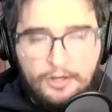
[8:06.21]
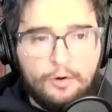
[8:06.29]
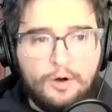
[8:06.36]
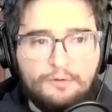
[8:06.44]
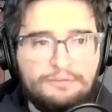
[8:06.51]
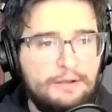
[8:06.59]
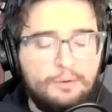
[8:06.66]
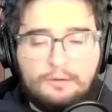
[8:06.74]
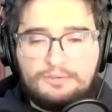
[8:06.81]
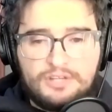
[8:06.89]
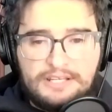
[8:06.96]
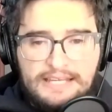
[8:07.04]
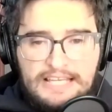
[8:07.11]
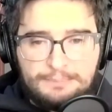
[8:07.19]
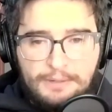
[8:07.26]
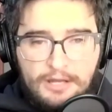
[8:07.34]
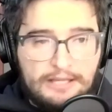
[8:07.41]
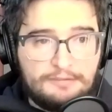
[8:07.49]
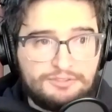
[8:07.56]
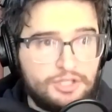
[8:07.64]
or if like whoever's on ESPN,
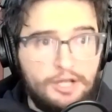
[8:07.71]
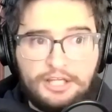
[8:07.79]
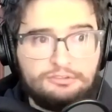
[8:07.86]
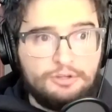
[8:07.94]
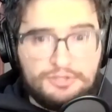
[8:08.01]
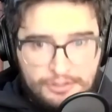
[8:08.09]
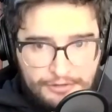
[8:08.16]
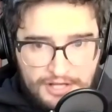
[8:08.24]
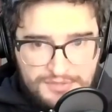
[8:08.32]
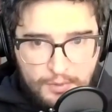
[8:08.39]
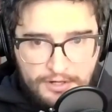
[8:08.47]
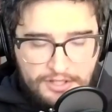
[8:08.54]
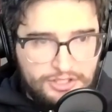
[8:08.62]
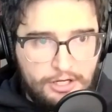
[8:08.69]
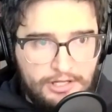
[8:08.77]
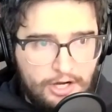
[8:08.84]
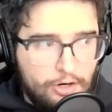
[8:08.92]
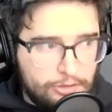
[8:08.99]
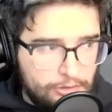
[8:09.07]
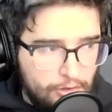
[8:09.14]
like if Charlie Caruso does one or Charlie
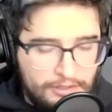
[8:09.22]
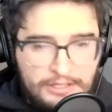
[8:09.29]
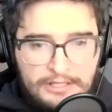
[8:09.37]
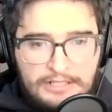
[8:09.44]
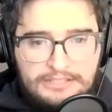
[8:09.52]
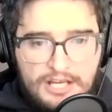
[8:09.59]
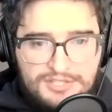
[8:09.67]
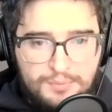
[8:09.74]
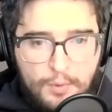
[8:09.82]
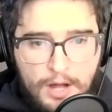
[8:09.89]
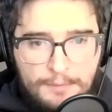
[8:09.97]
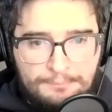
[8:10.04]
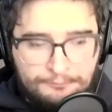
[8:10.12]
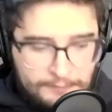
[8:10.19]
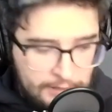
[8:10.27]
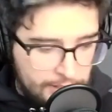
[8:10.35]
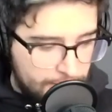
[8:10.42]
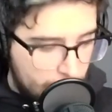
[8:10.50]
Arnold does one, you know,